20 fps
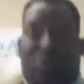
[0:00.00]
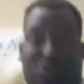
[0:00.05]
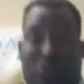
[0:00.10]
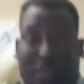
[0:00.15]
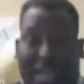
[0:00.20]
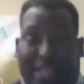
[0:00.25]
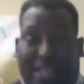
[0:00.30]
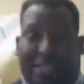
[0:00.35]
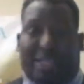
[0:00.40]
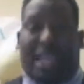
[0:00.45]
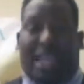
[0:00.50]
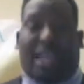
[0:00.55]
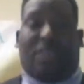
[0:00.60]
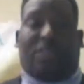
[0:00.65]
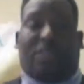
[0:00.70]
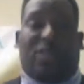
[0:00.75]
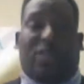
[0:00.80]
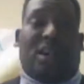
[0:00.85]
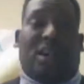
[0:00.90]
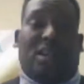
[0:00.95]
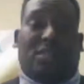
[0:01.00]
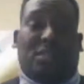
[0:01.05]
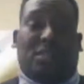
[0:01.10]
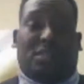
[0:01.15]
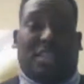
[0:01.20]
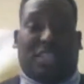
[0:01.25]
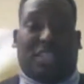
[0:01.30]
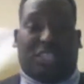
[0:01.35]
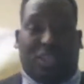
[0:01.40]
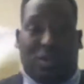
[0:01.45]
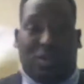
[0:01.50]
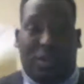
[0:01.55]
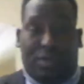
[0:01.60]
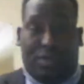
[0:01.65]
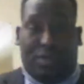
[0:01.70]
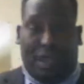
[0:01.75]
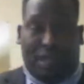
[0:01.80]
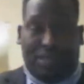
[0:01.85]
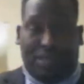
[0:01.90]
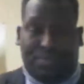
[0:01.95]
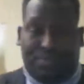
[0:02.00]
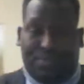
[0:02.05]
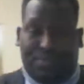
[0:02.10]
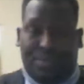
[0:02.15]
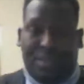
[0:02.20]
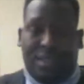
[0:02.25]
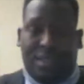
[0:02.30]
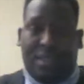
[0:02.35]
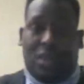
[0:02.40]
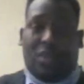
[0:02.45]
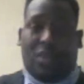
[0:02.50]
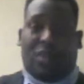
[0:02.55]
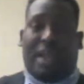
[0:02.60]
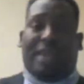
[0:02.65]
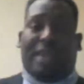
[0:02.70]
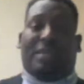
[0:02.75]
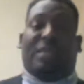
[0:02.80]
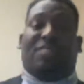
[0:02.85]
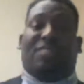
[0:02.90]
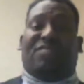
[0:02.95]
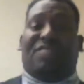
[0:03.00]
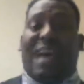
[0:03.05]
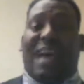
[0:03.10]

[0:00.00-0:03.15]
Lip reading: You get to get a free consultation with me. Okay, the